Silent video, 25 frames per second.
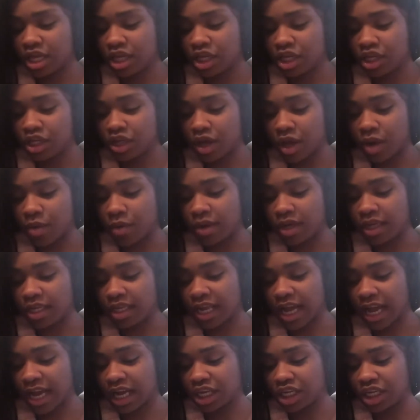so I wanted to
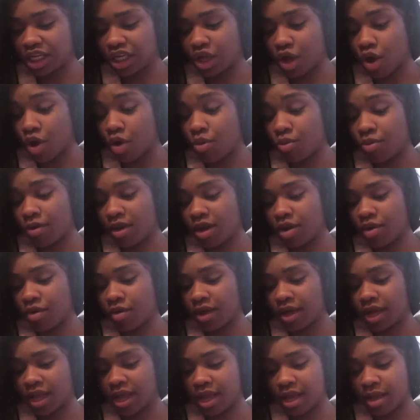actually open it on
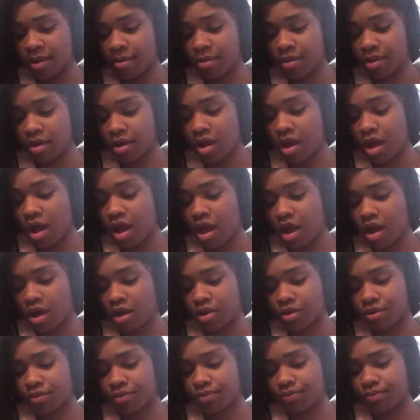camera.
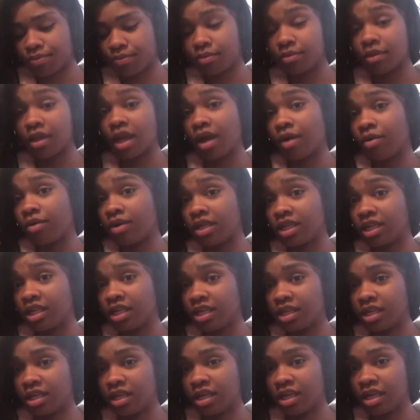I wanted to
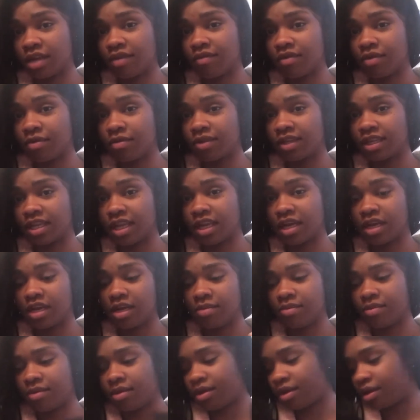see if it was like gonna
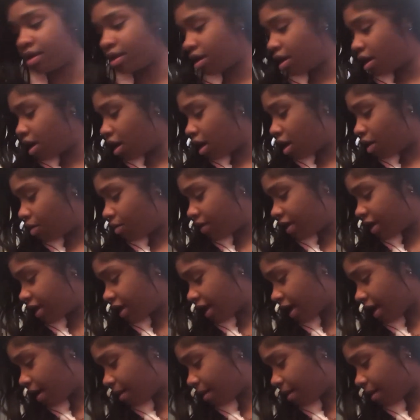be a wig cap